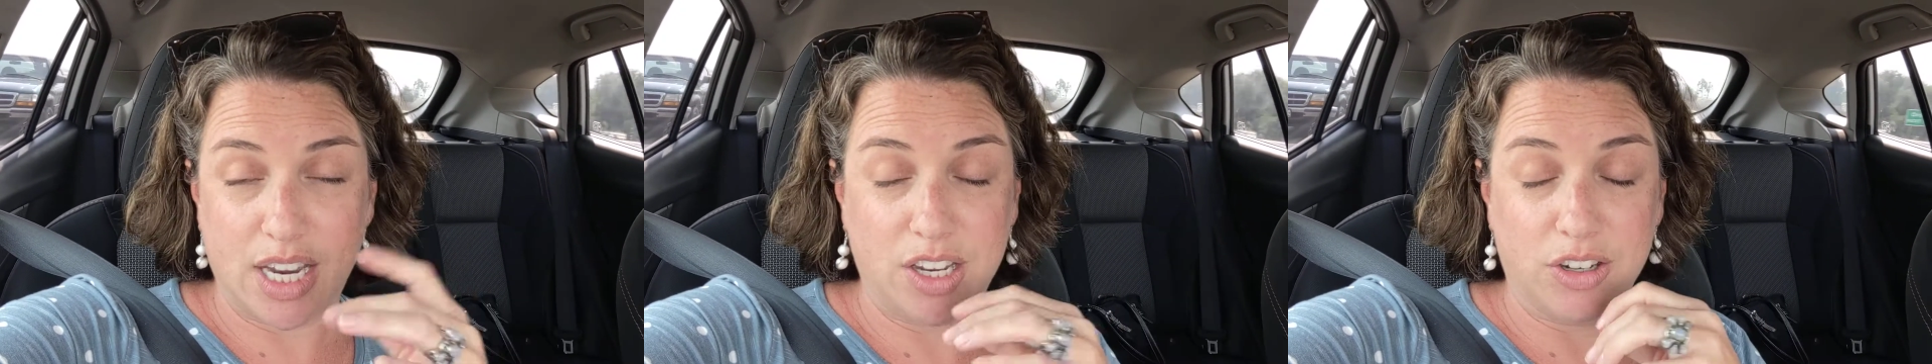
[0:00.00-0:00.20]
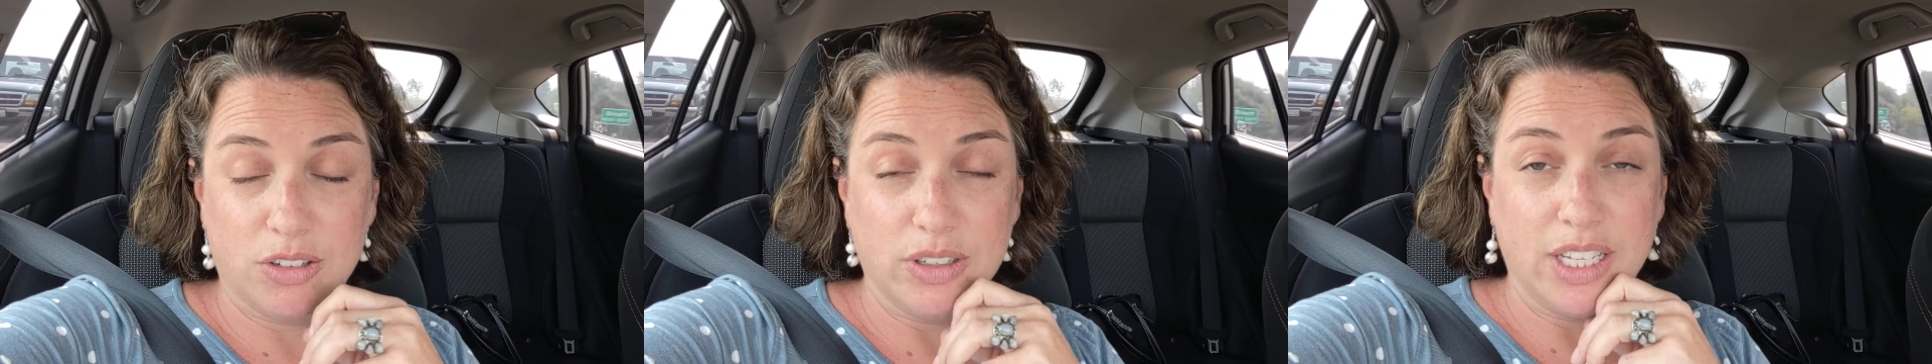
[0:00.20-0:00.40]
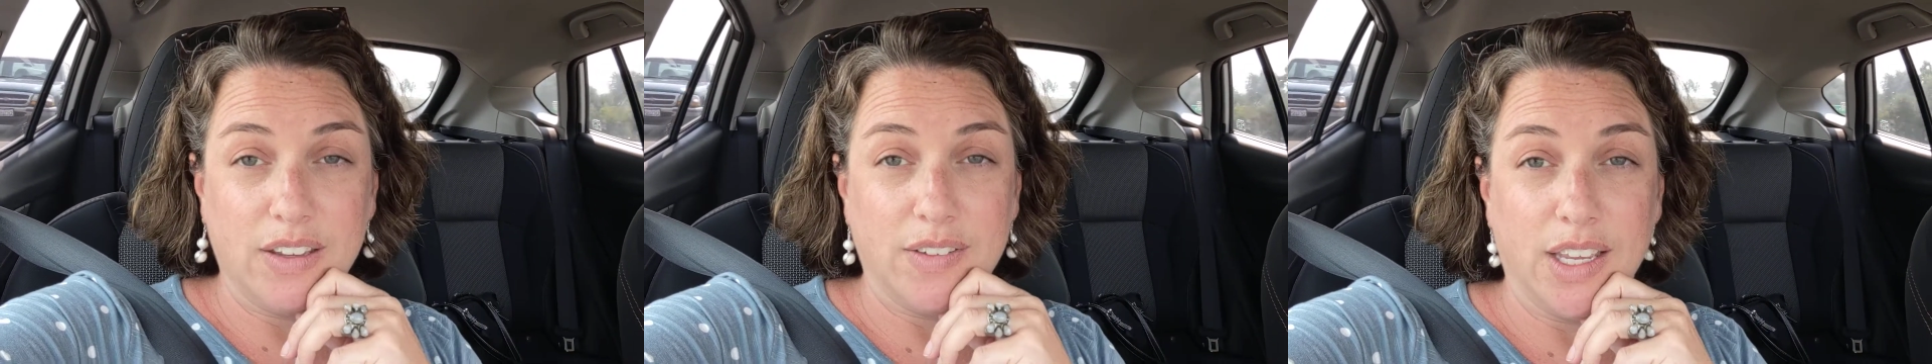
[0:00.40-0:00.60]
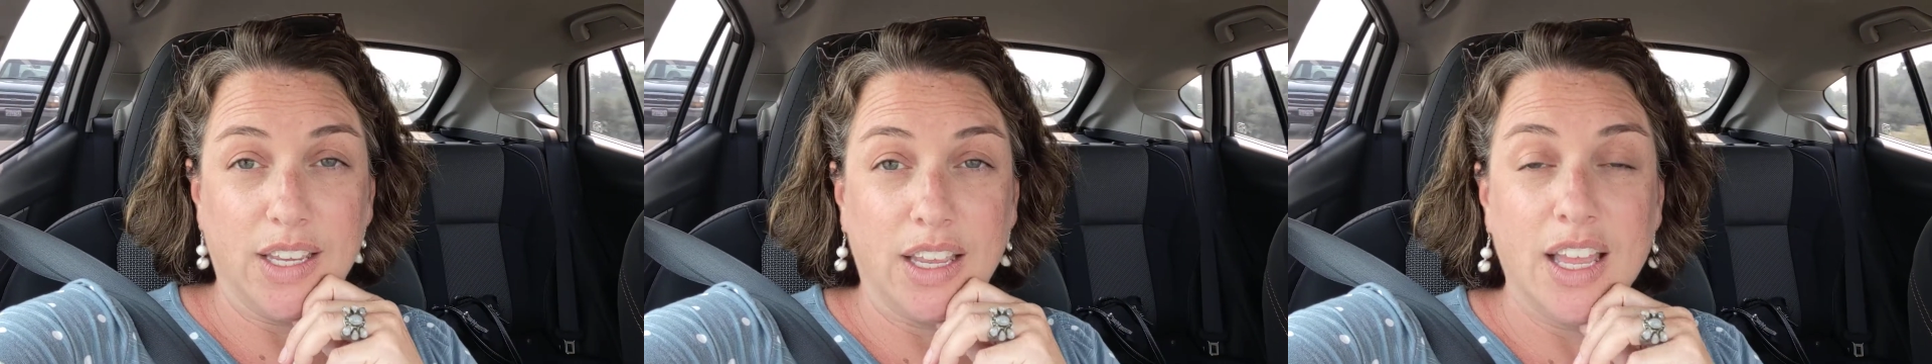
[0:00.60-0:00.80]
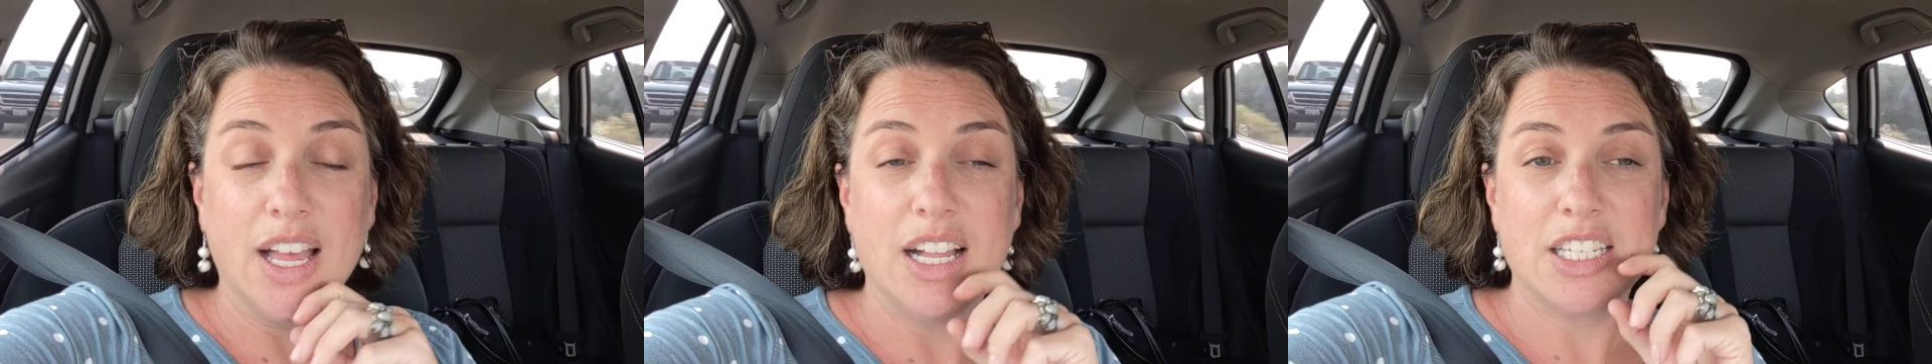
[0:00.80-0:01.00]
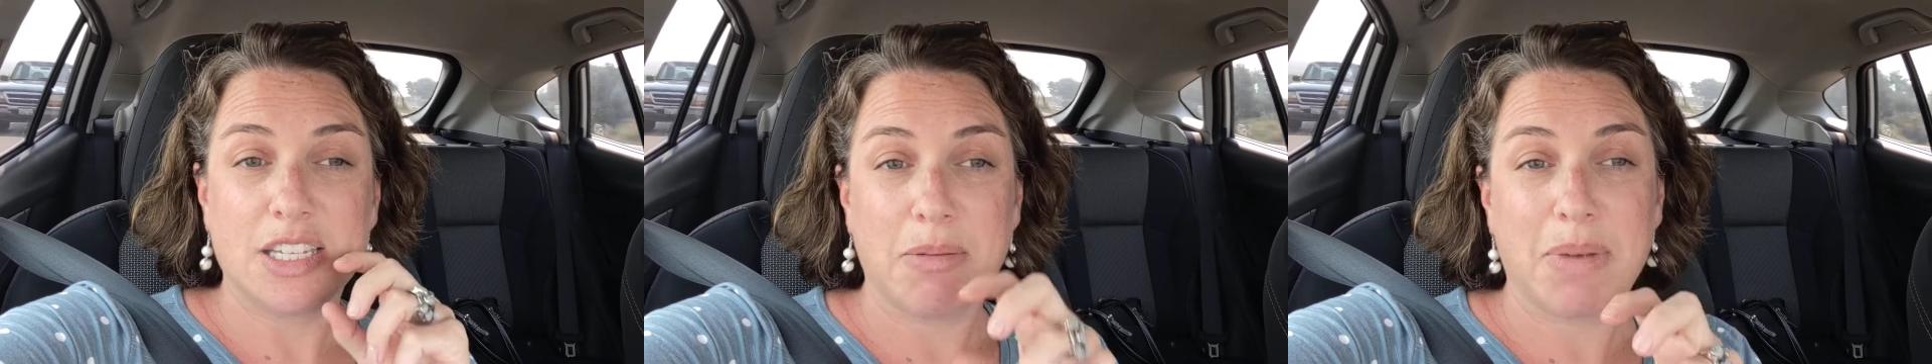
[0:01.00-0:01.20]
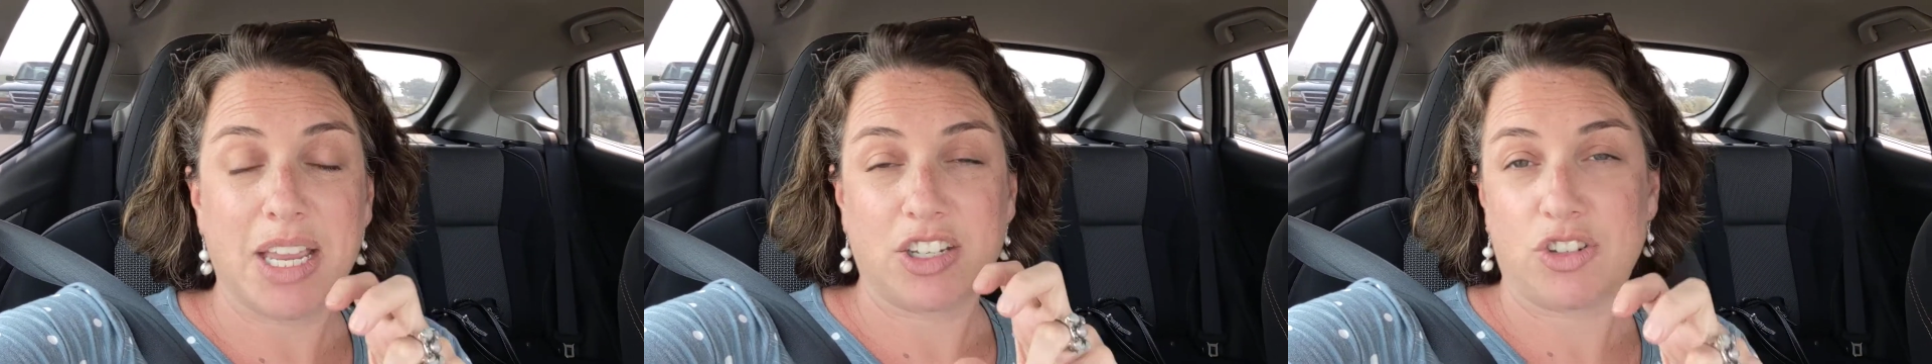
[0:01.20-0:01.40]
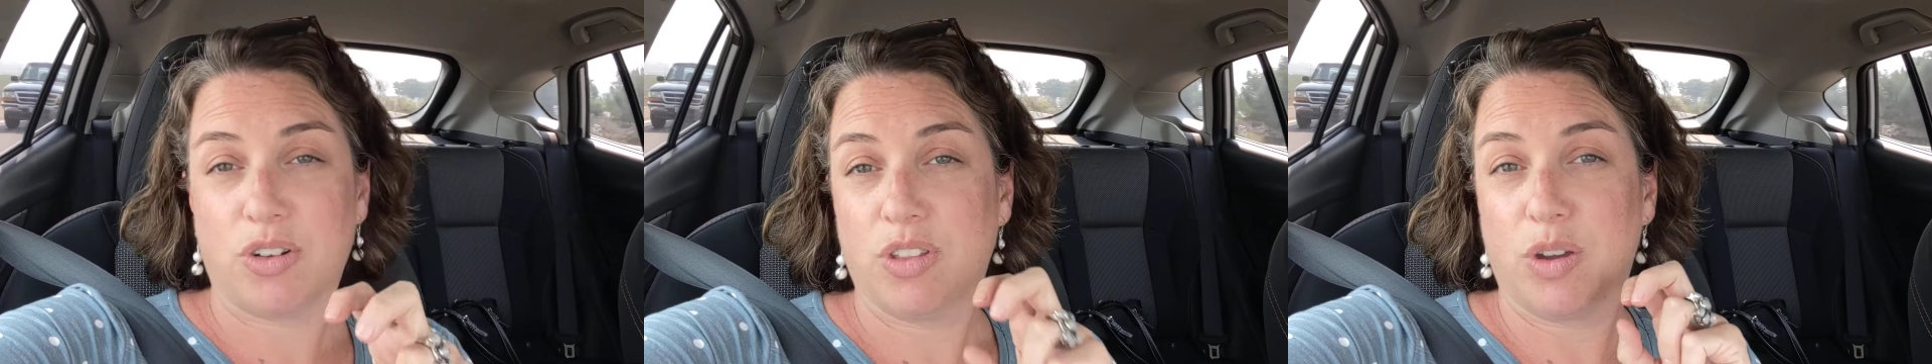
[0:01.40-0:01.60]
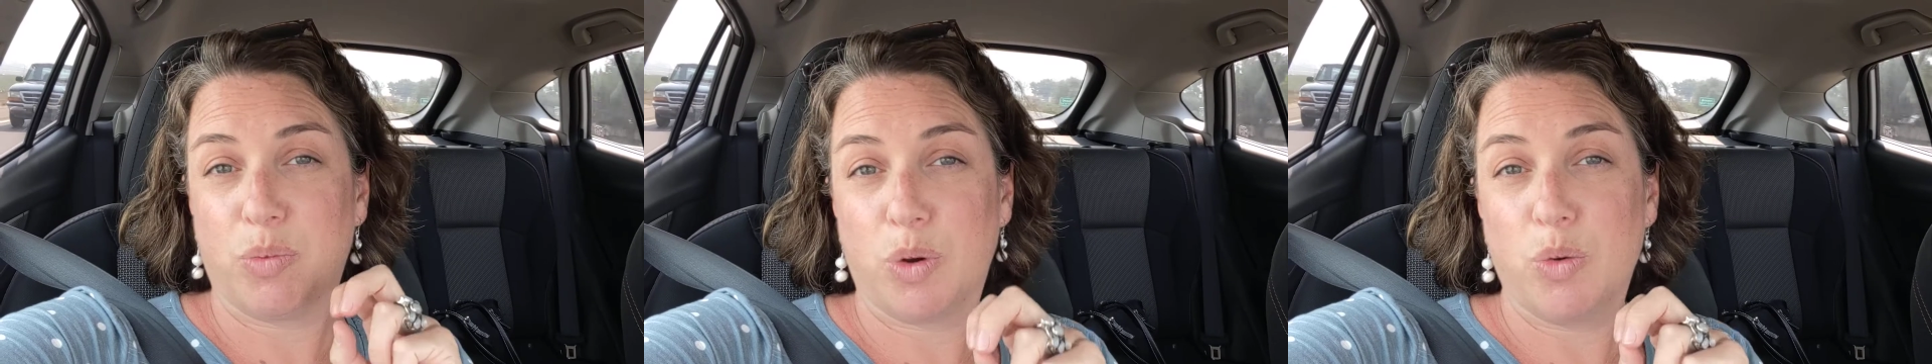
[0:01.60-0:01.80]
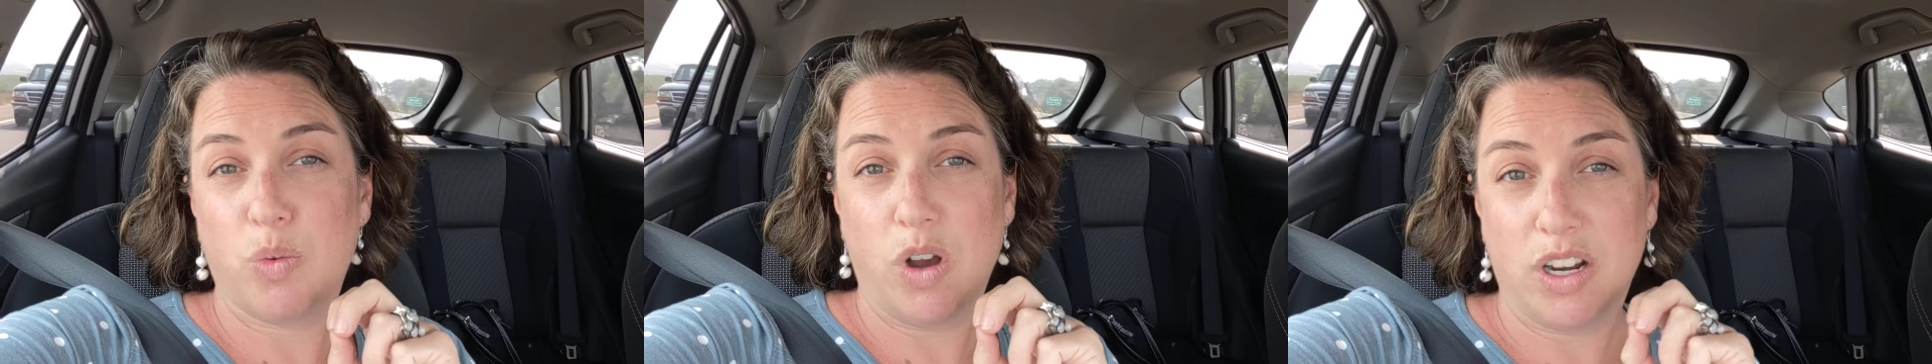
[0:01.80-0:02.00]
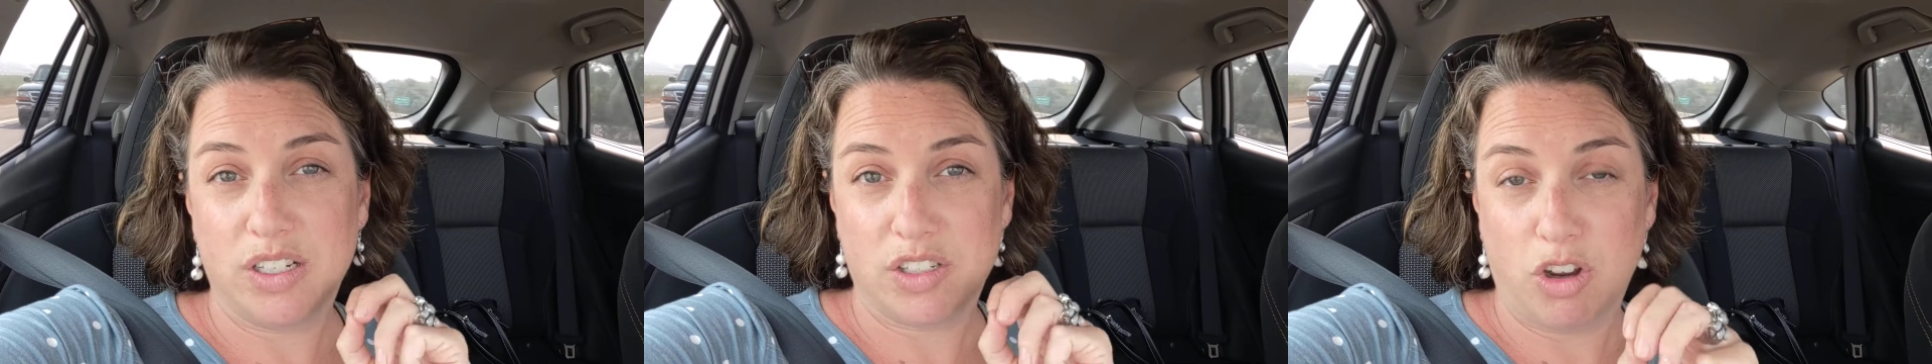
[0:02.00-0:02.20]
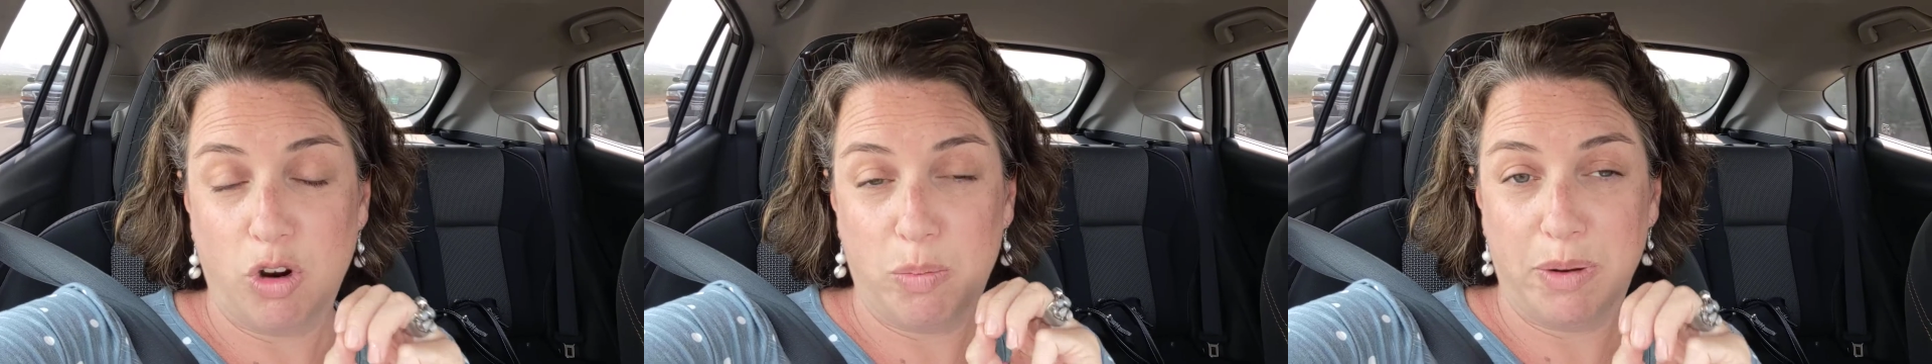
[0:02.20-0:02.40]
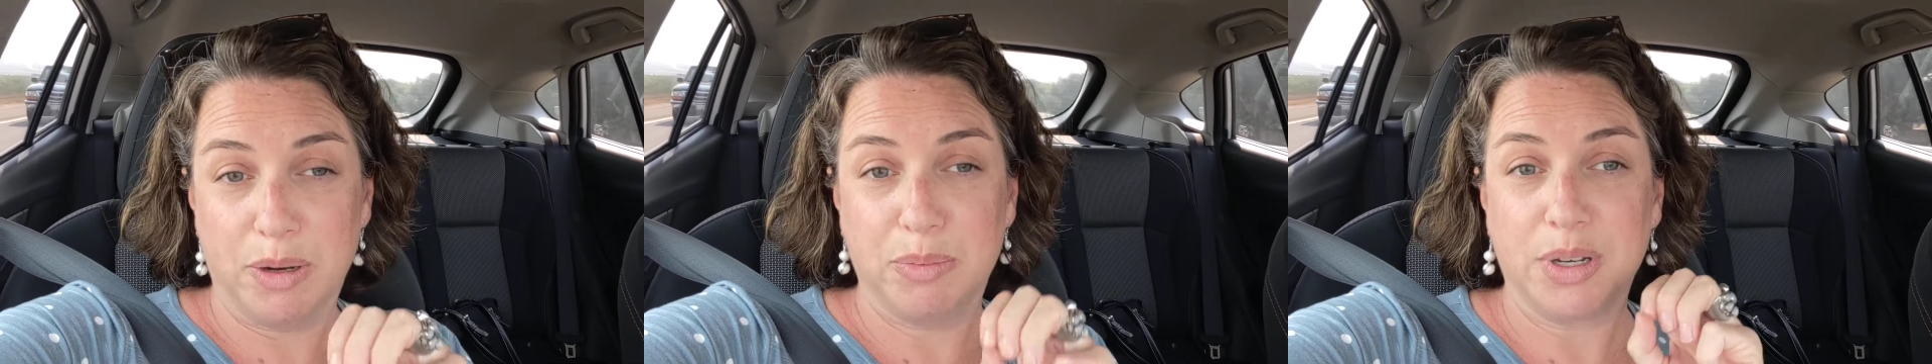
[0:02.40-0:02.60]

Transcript: you're leaving to make sure that Route 1 is open,